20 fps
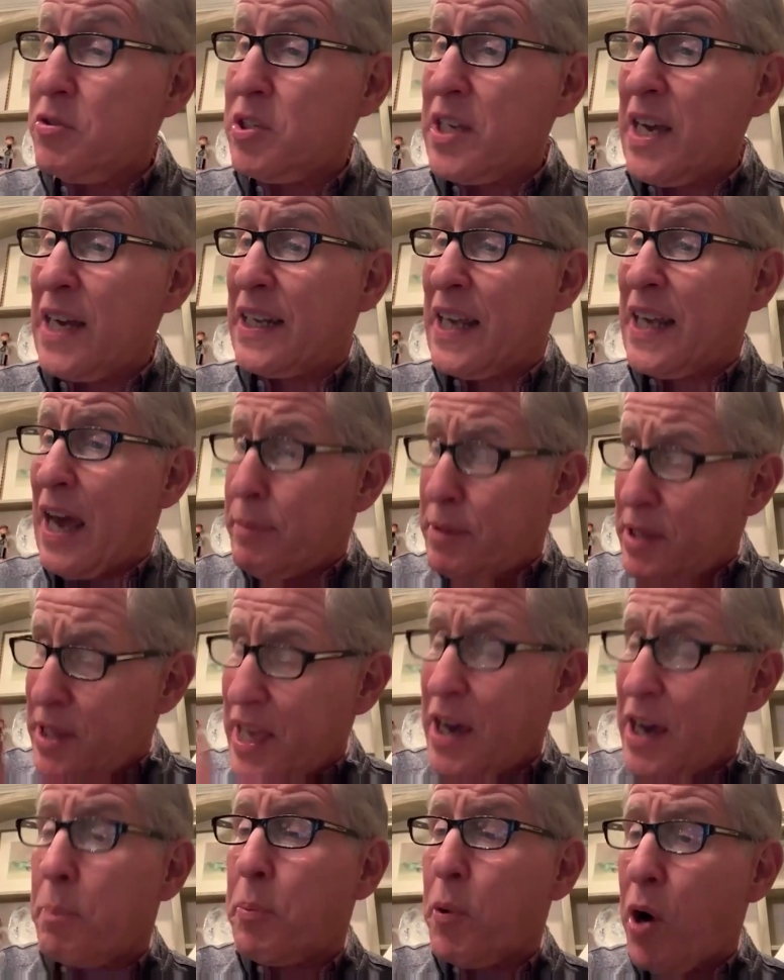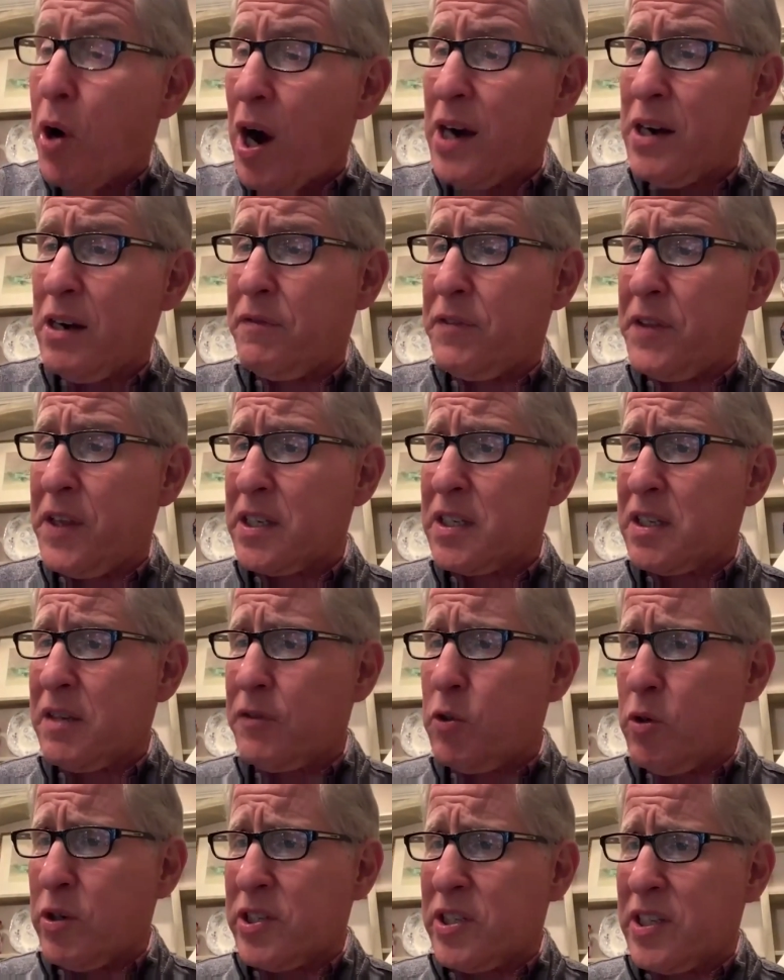you said, Gabby, they are part of this. Of
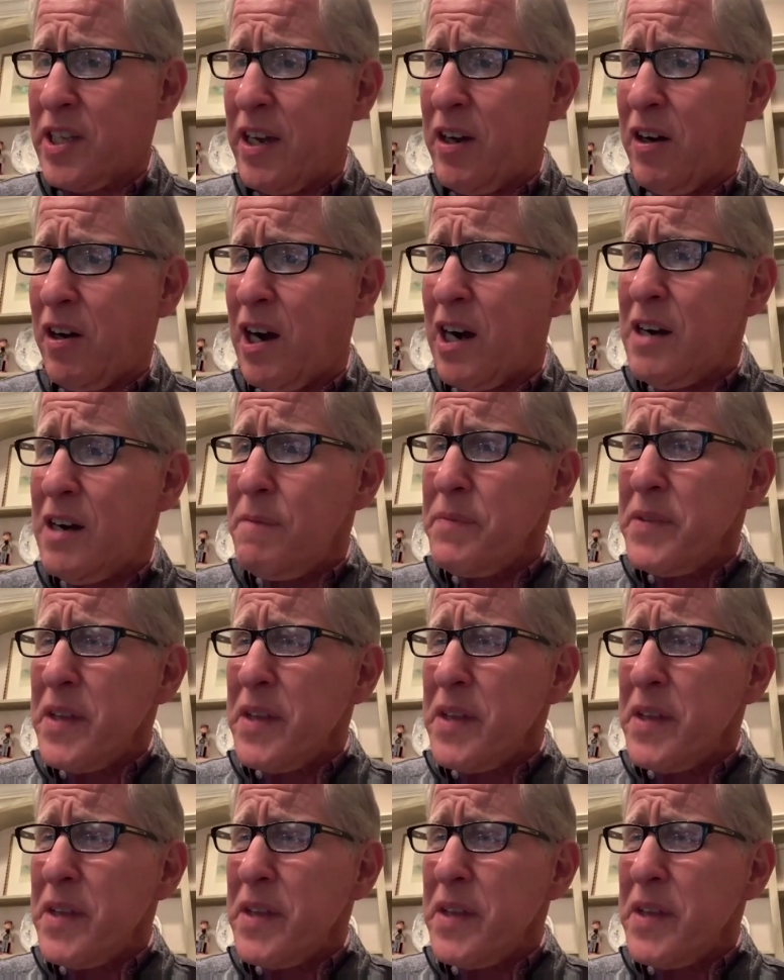course they are.